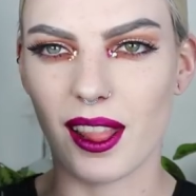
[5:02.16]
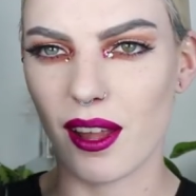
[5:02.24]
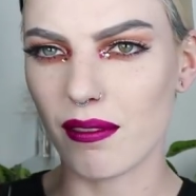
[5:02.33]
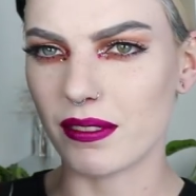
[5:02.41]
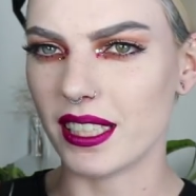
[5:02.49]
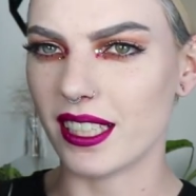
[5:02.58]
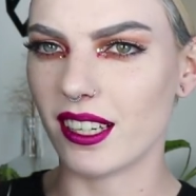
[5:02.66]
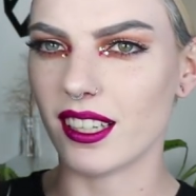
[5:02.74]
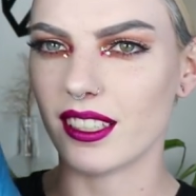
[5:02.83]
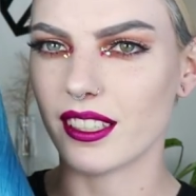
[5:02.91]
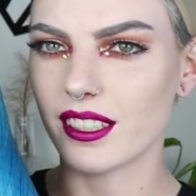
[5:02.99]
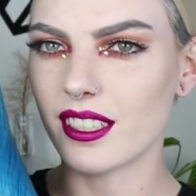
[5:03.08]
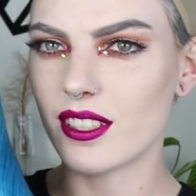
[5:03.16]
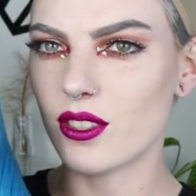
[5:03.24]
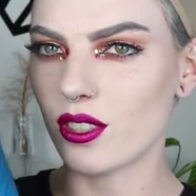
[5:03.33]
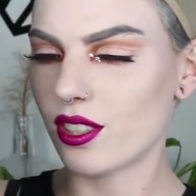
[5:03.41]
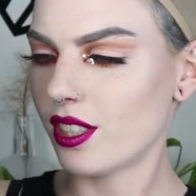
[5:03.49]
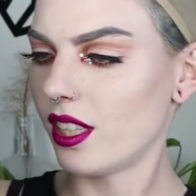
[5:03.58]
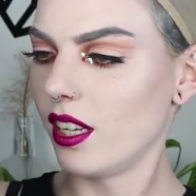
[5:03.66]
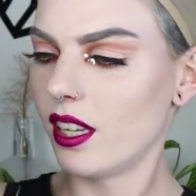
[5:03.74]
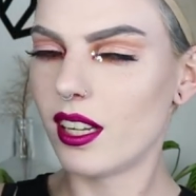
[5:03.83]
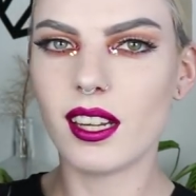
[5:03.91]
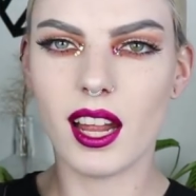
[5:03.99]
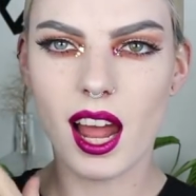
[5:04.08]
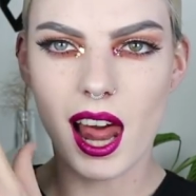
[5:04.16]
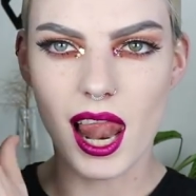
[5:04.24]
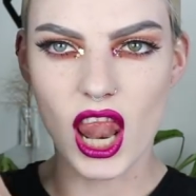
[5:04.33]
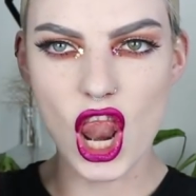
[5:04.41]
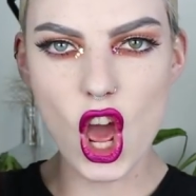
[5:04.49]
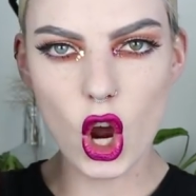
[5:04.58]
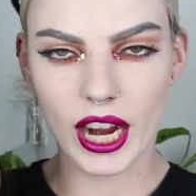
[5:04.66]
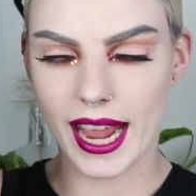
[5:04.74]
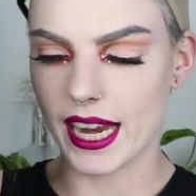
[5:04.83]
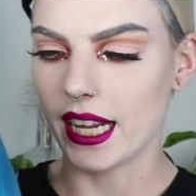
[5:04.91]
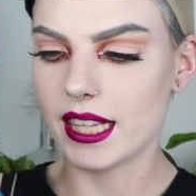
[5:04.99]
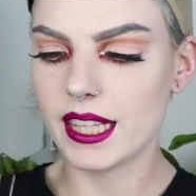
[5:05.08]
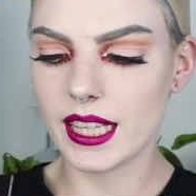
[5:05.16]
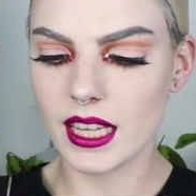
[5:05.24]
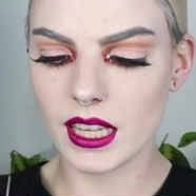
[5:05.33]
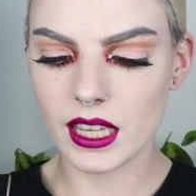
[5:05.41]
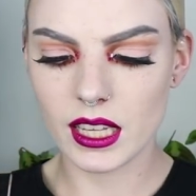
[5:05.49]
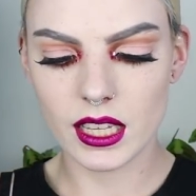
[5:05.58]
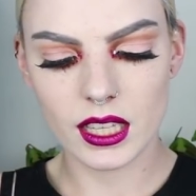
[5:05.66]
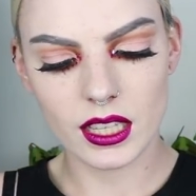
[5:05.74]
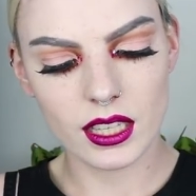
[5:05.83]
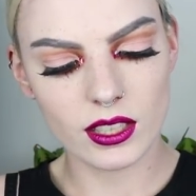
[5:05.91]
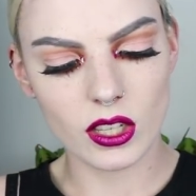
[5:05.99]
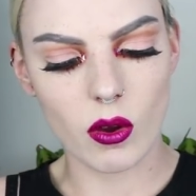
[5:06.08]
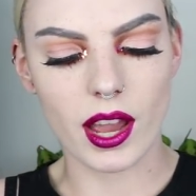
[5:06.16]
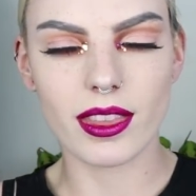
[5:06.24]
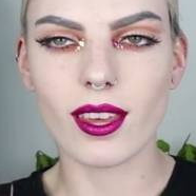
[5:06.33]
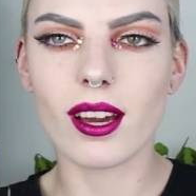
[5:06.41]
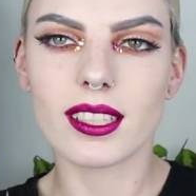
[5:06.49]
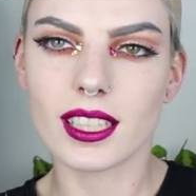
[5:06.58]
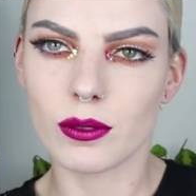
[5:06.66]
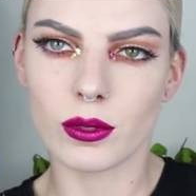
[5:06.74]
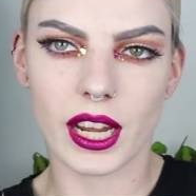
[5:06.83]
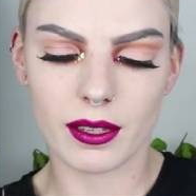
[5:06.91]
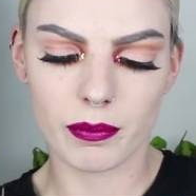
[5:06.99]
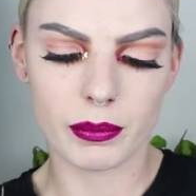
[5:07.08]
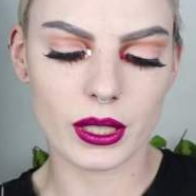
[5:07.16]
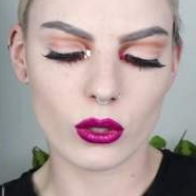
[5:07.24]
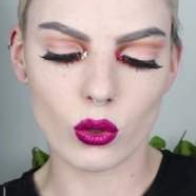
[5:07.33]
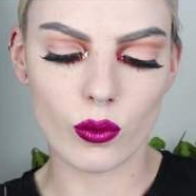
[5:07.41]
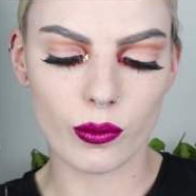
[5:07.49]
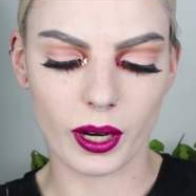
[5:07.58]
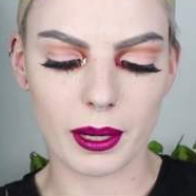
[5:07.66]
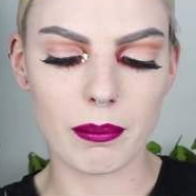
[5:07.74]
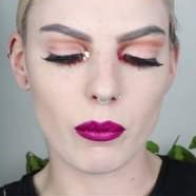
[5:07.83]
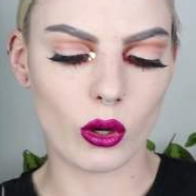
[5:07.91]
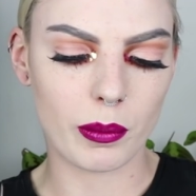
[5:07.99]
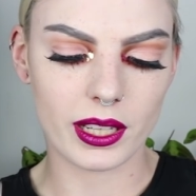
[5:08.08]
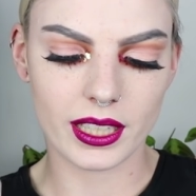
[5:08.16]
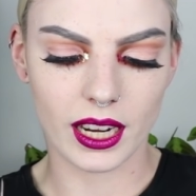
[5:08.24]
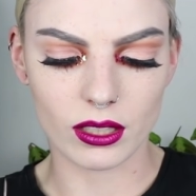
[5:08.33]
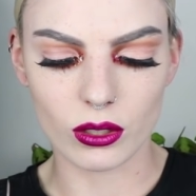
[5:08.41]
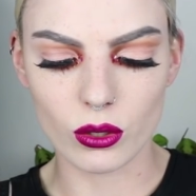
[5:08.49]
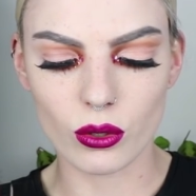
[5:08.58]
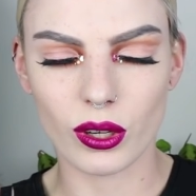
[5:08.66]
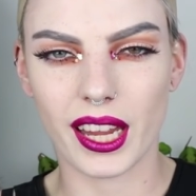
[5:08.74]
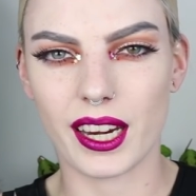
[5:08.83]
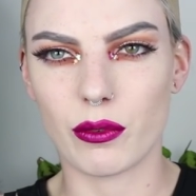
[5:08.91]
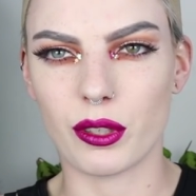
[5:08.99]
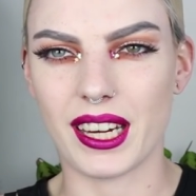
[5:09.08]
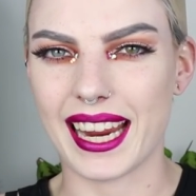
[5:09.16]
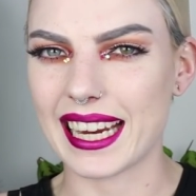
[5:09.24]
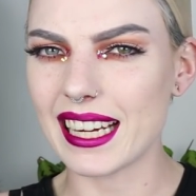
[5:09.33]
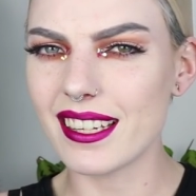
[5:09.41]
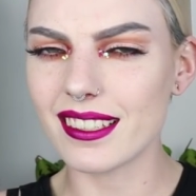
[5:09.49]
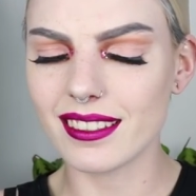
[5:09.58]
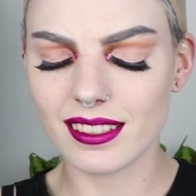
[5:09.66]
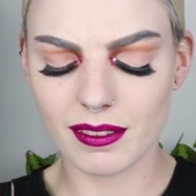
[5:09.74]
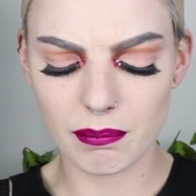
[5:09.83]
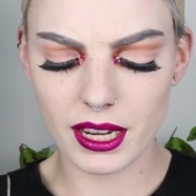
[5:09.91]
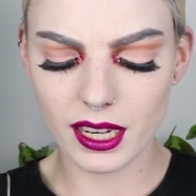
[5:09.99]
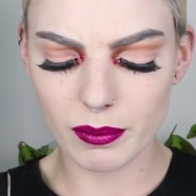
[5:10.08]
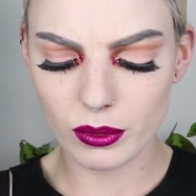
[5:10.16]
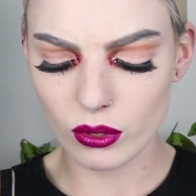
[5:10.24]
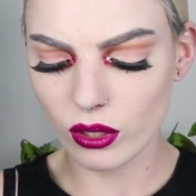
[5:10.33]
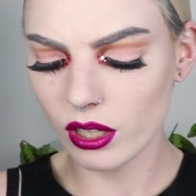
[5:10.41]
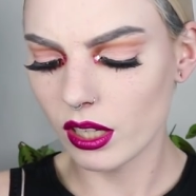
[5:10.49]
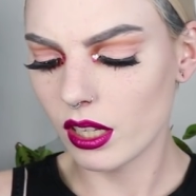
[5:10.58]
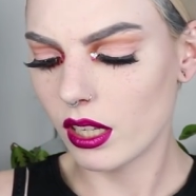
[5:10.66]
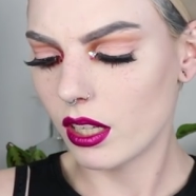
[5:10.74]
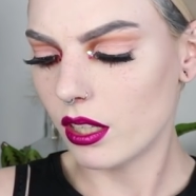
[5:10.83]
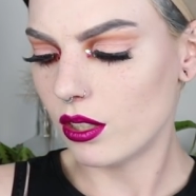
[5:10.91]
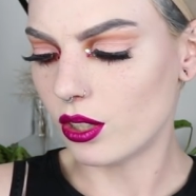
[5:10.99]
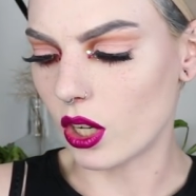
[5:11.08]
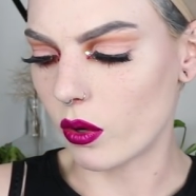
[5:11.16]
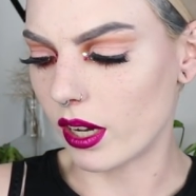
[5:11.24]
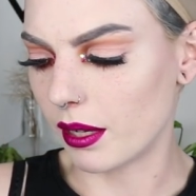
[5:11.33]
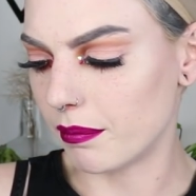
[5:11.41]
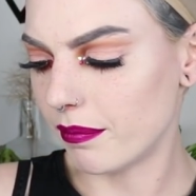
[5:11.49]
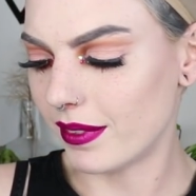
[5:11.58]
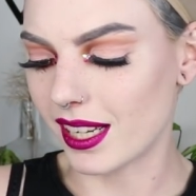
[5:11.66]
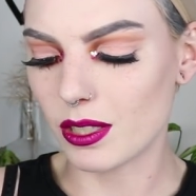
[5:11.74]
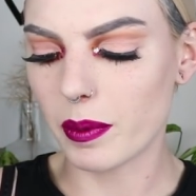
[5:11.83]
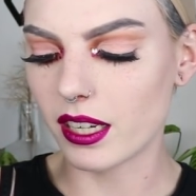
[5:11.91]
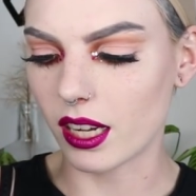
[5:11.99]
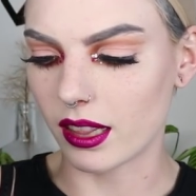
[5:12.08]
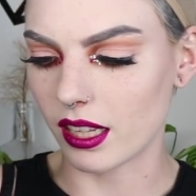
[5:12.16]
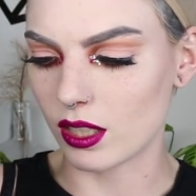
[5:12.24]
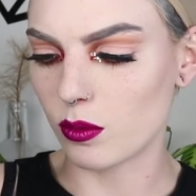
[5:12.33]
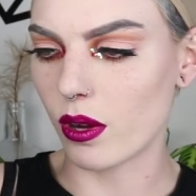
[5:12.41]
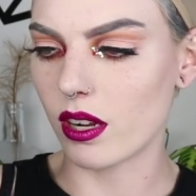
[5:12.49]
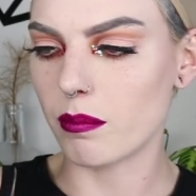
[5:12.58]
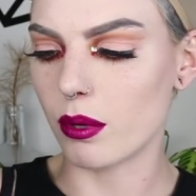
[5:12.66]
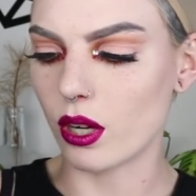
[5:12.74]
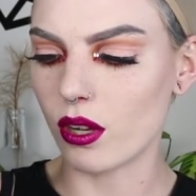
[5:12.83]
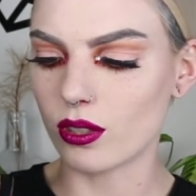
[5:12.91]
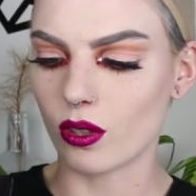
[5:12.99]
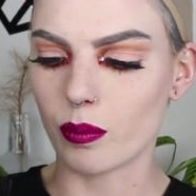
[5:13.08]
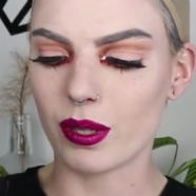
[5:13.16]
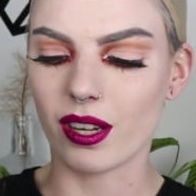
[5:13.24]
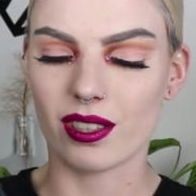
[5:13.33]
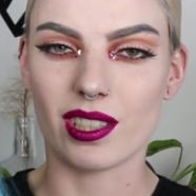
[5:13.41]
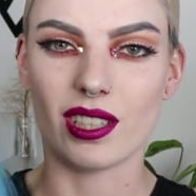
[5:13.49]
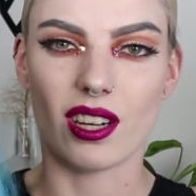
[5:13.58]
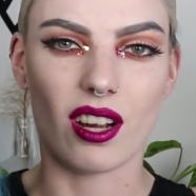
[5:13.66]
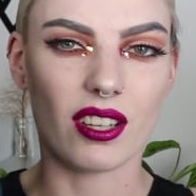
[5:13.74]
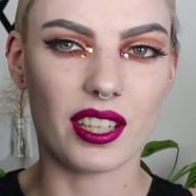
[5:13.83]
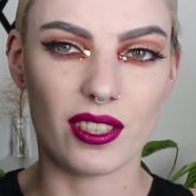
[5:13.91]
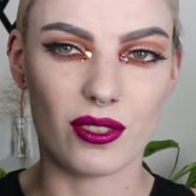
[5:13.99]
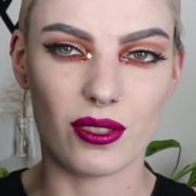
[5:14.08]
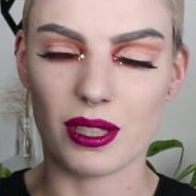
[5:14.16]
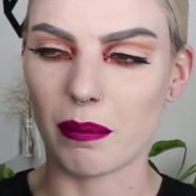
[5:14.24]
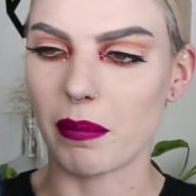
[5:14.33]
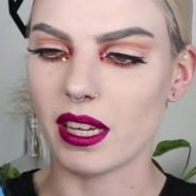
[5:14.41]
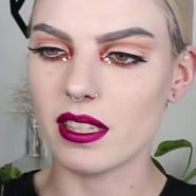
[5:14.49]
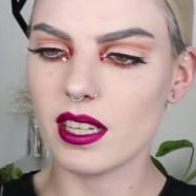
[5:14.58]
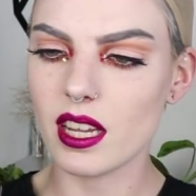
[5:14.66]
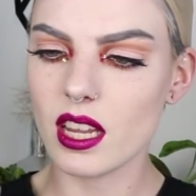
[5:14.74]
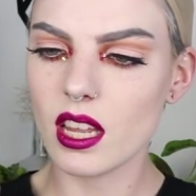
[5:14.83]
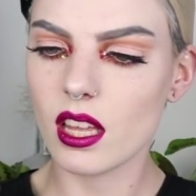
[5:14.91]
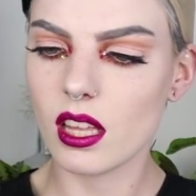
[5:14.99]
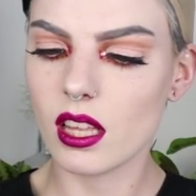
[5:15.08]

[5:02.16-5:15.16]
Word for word: love the color. Just look at it. So I thought this would like be cool for a mermaid kind of look, or like for alien makeup look. So that's why I got this one, but also because the color is just amazing.